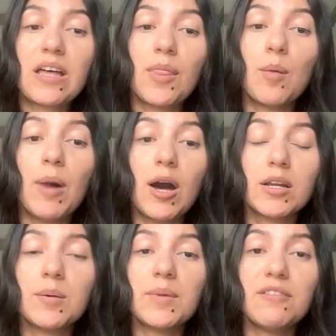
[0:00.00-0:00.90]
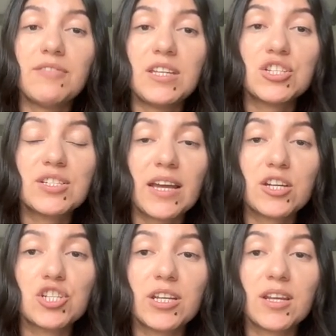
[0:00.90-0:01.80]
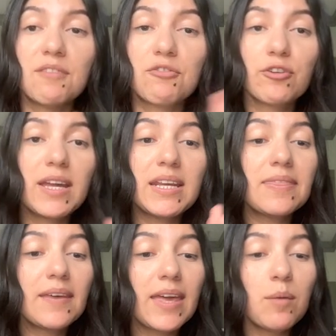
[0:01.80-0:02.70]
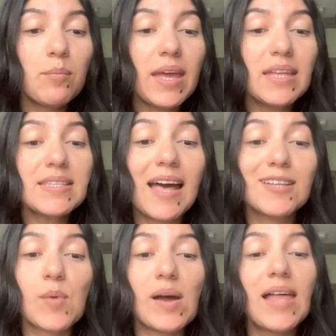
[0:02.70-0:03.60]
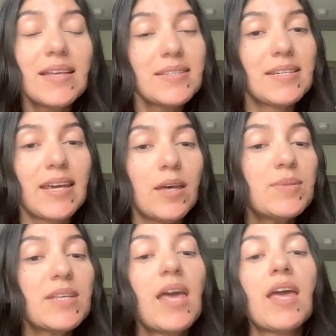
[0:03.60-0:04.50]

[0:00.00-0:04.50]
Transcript: on the bottom of each section of creating the campaigns, as well as tips.